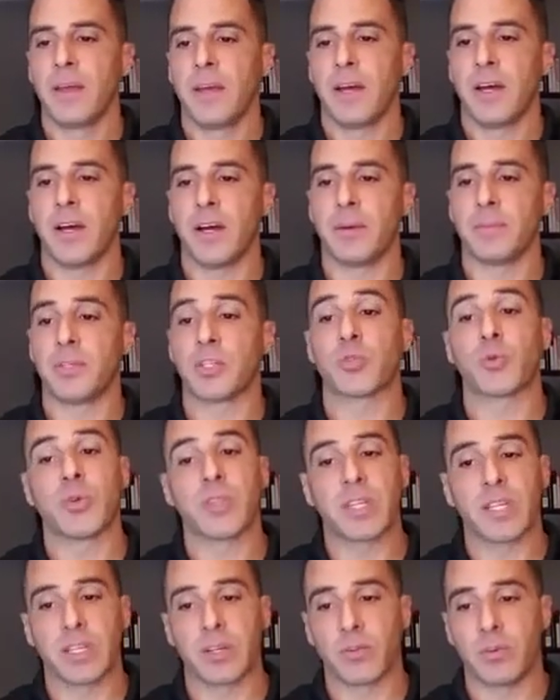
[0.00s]
Just one
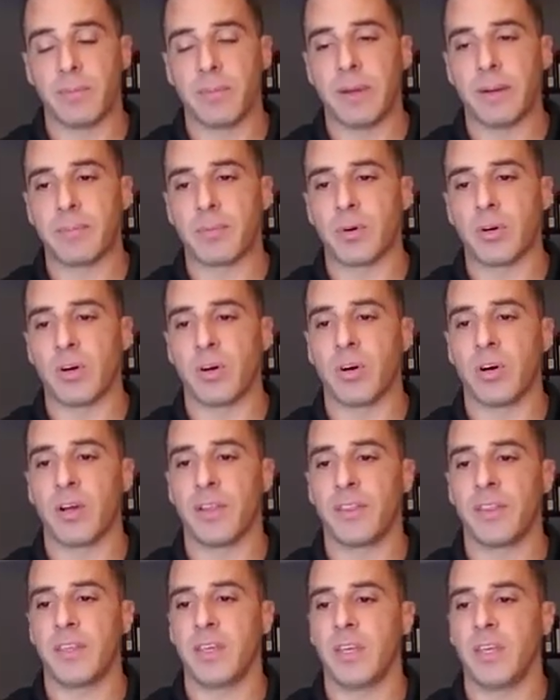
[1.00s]
thing to remember
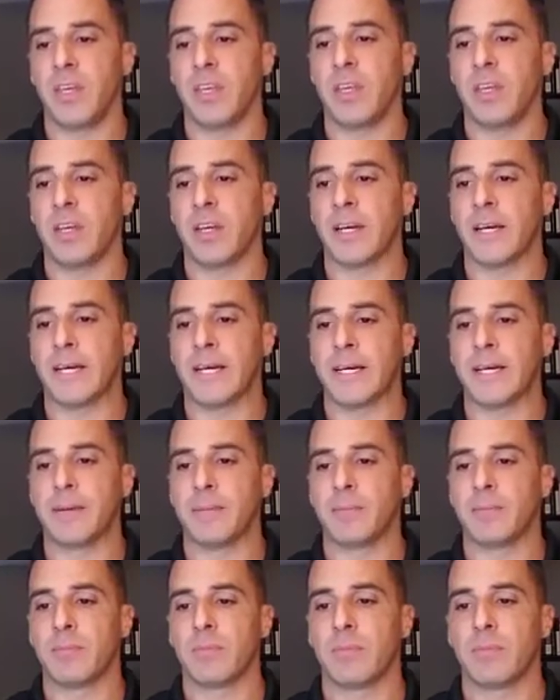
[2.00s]
on the
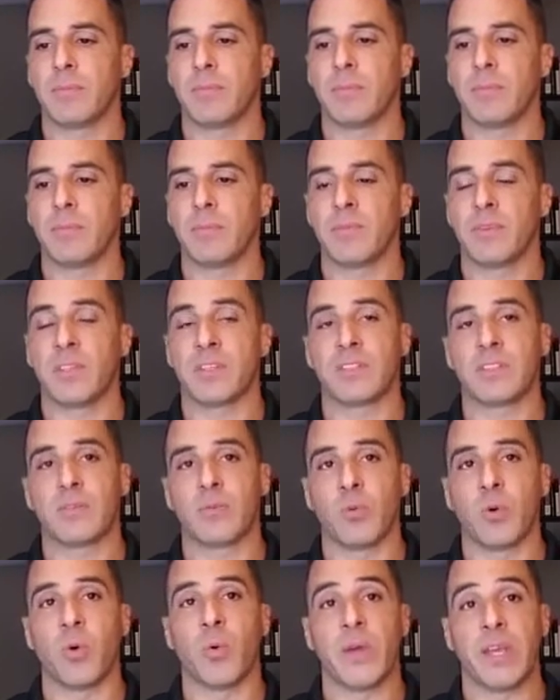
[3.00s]

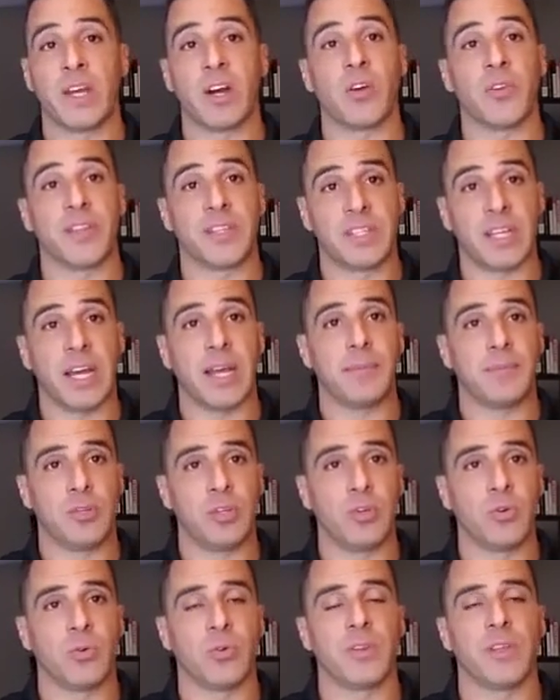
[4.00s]
what we call the Type
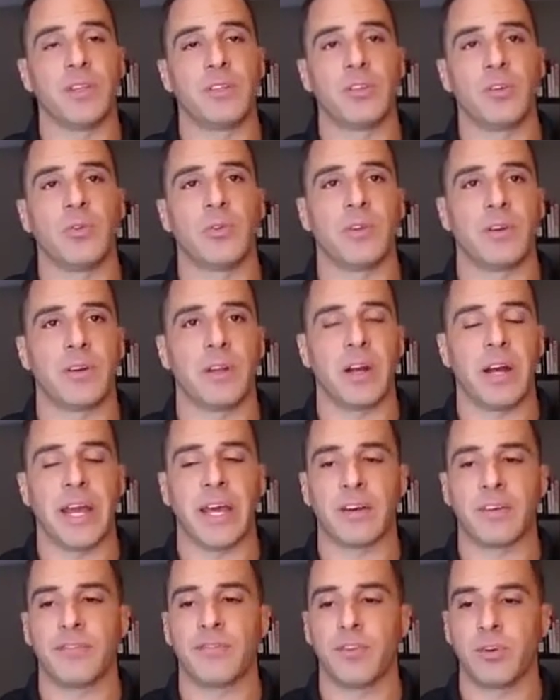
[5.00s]
2 or the 2 that are
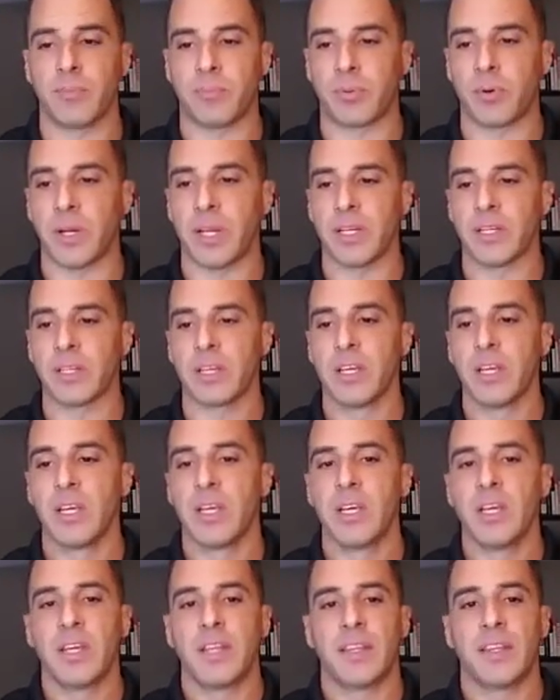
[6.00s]
out of footprint,
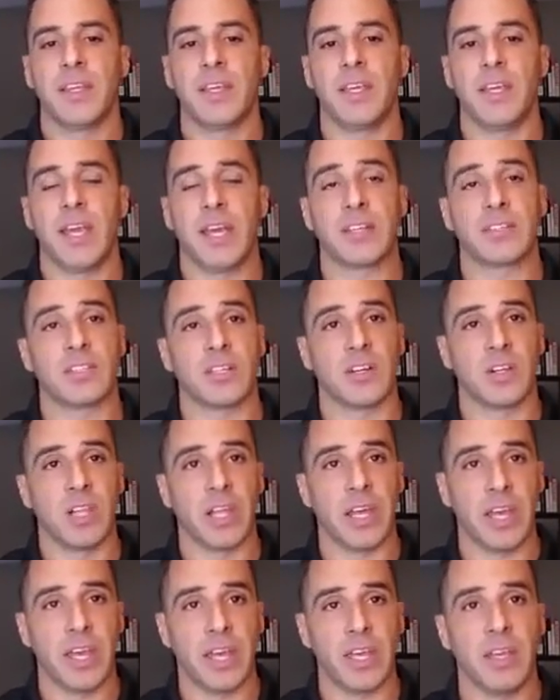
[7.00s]
the
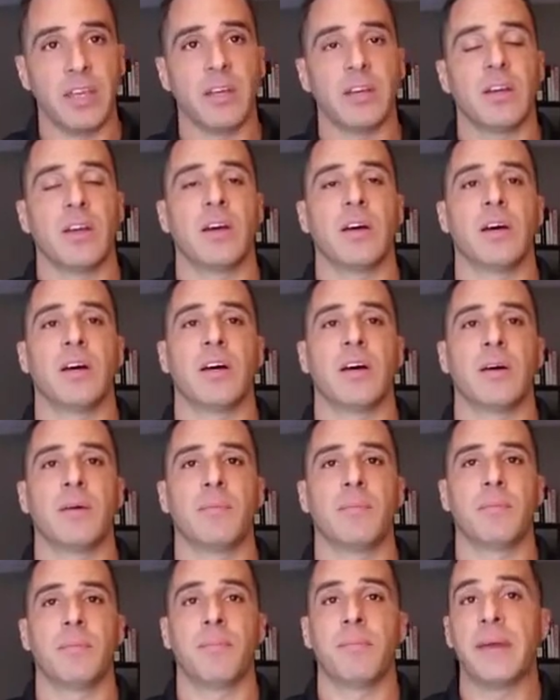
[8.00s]

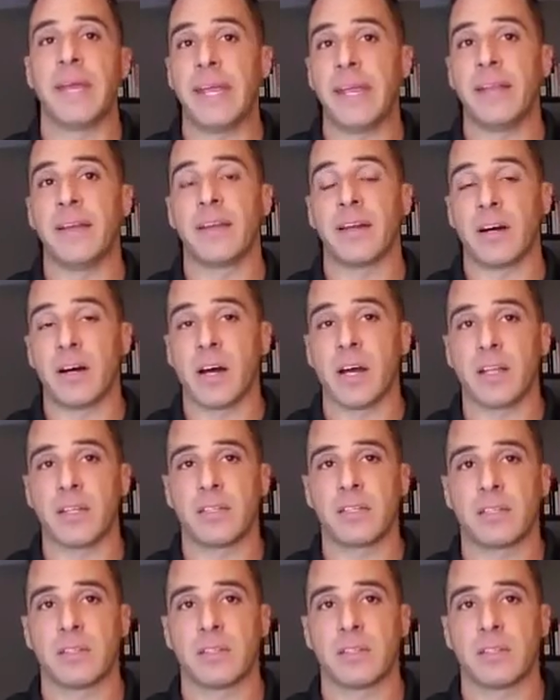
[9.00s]
SLA may not